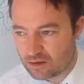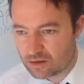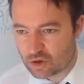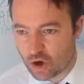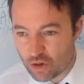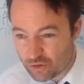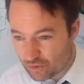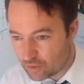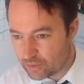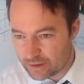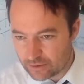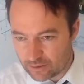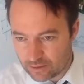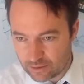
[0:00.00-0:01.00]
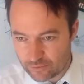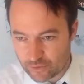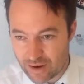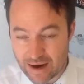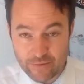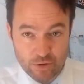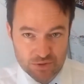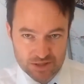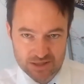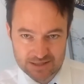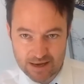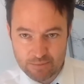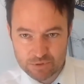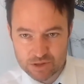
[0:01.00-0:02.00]
got through it. There are those
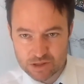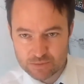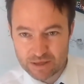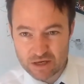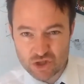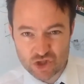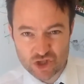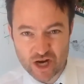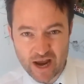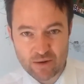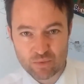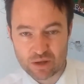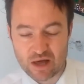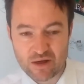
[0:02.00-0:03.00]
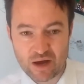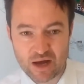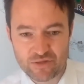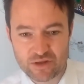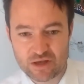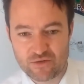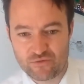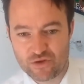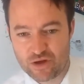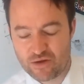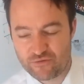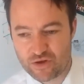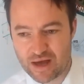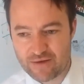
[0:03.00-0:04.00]
exceptions, but in general, I think
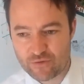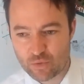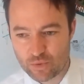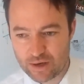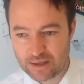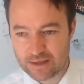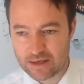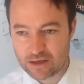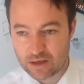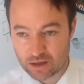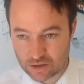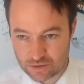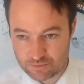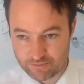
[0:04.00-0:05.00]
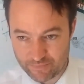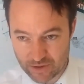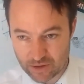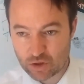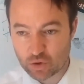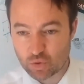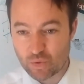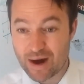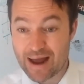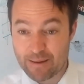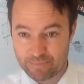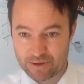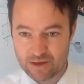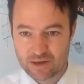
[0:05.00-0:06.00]
if you have a really
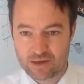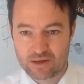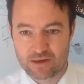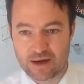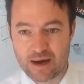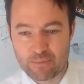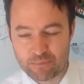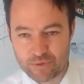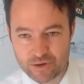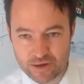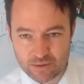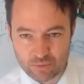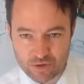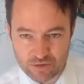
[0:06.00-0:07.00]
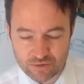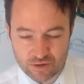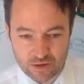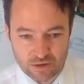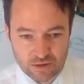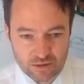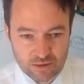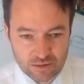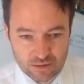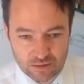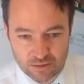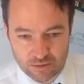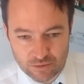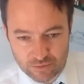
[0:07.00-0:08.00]
crap upbringing with,
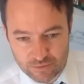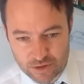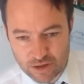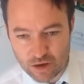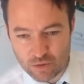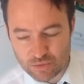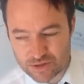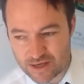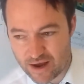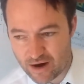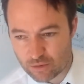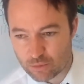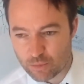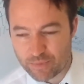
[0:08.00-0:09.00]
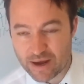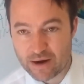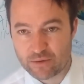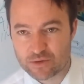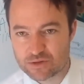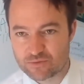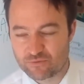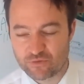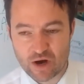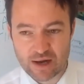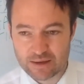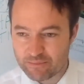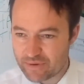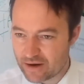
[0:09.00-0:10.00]
terrible parents,
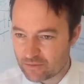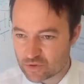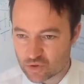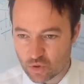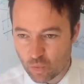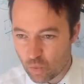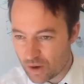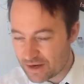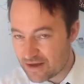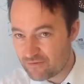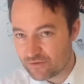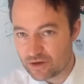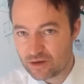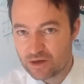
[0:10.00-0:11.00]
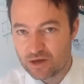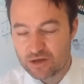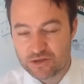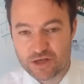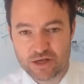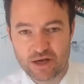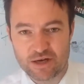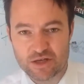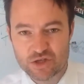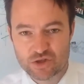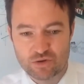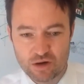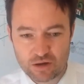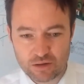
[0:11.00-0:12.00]
violent parents, or whatever, you're gonna
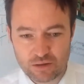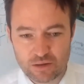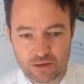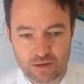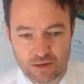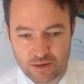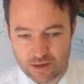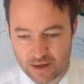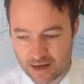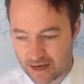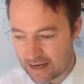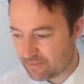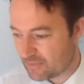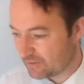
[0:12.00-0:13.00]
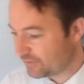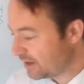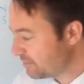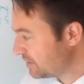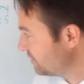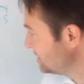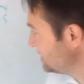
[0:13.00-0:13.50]
struggle. I've done a bit of